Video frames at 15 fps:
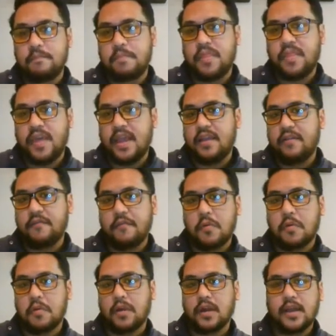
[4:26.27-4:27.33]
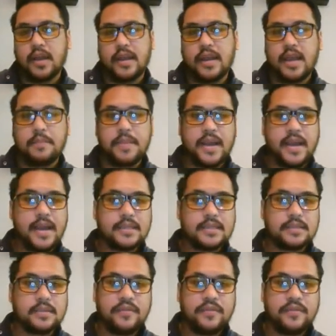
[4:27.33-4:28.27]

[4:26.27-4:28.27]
thing for cutting up, I guess.